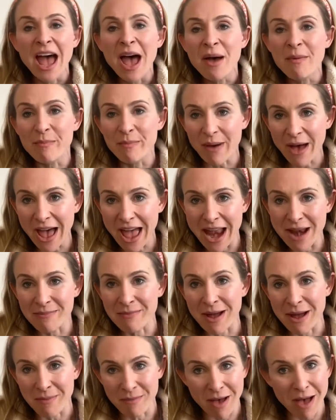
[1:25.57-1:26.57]
But
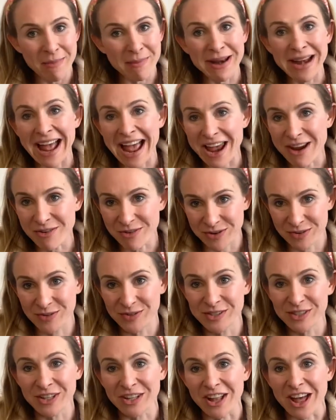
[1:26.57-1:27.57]
my mom and I
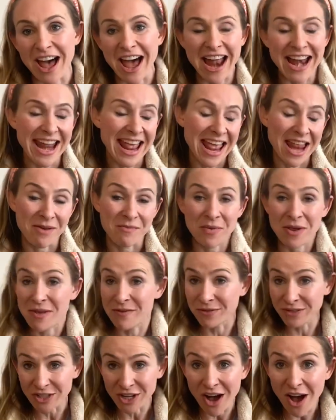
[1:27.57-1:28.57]
cruise a lot and
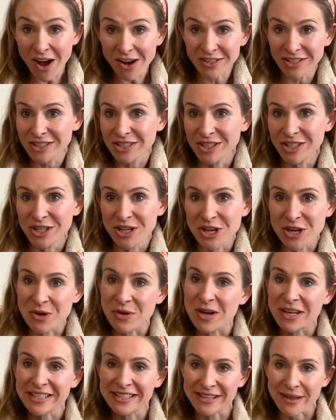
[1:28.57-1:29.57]
we've talked to
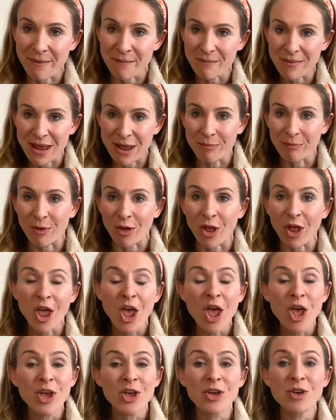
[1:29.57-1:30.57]
some people
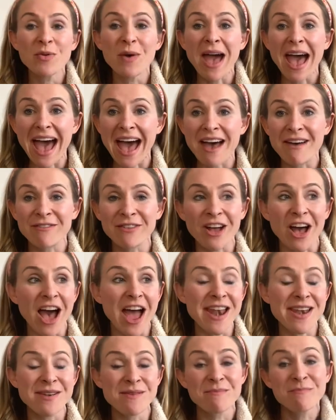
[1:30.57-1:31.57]
who have
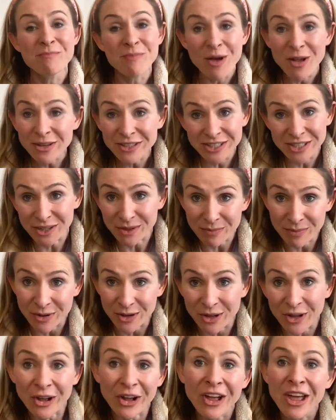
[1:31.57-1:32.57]
gotten
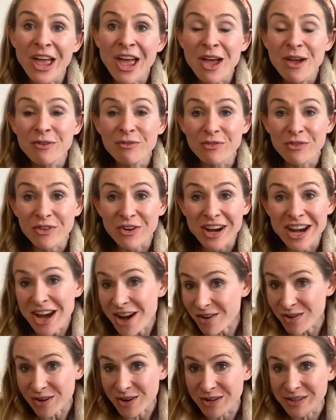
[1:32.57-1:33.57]
multiple free
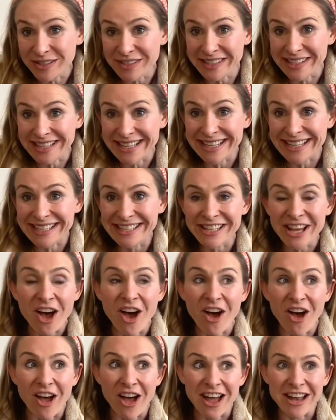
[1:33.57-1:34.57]
cruises
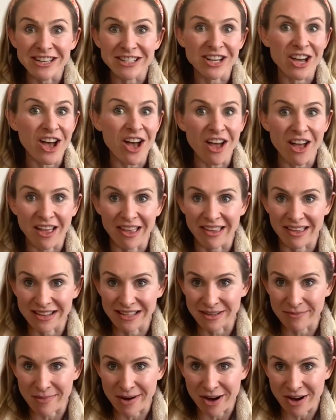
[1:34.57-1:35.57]
on Holland
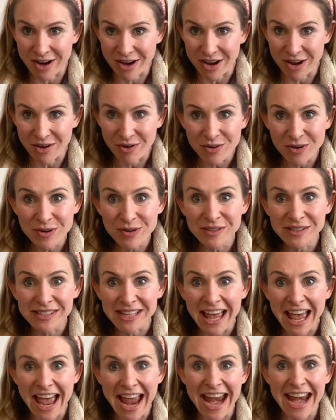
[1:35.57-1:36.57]
America Cruise
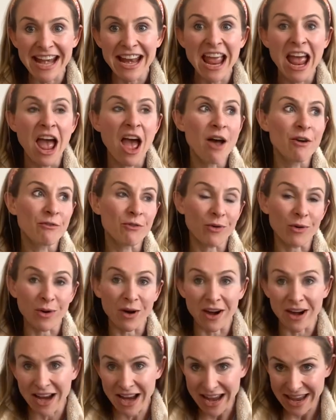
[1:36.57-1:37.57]
Line
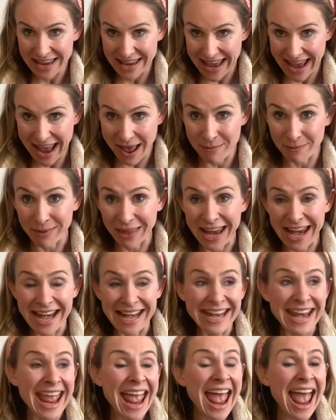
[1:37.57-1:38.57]
for
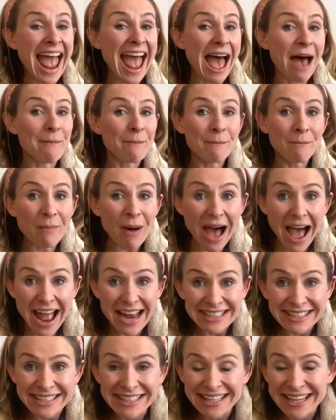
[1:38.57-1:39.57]
gambling.
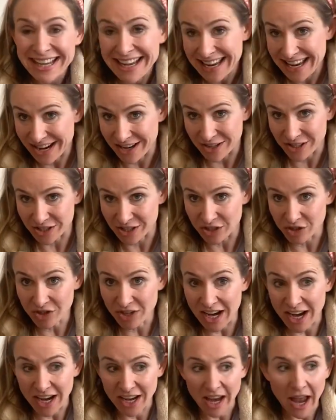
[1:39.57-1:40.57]
But here's the
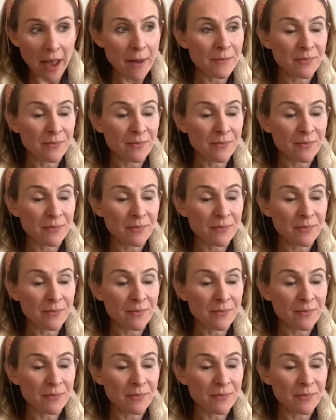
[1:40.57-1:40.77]
trick.